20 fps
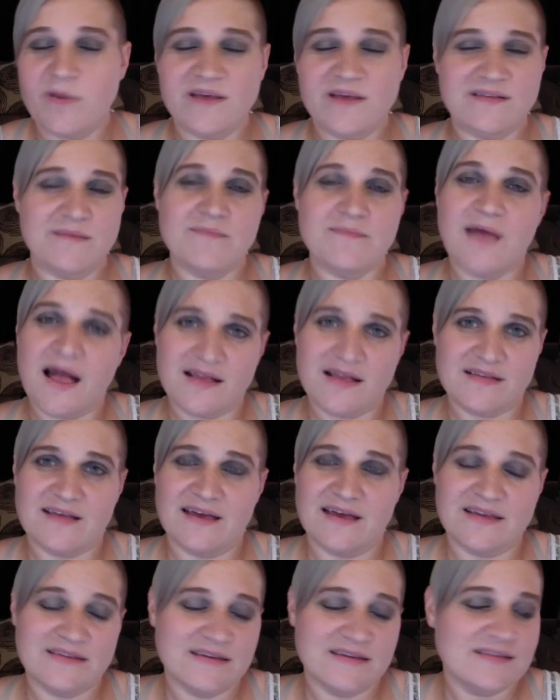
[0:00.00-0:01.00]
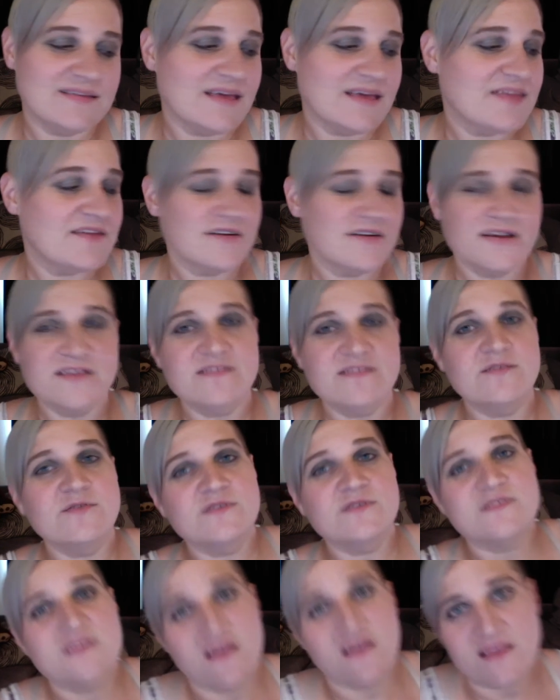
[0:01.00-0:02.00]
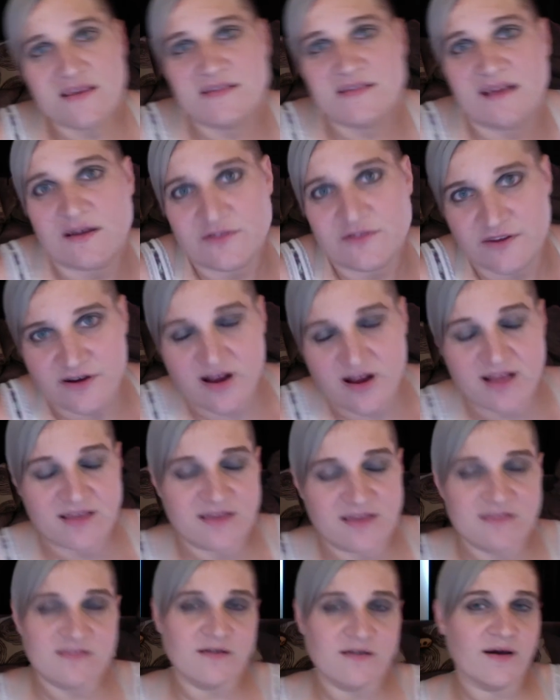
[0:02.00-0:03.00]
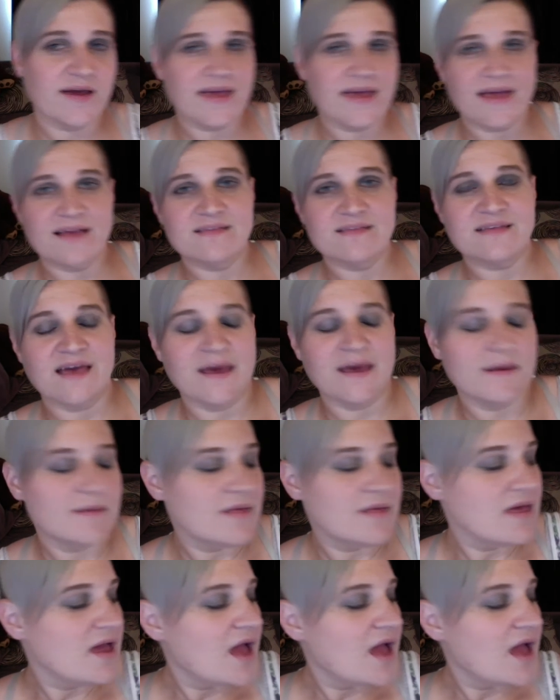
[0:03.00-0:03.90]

because I'm not a scientist and there is no studies out there on it, so I can't say.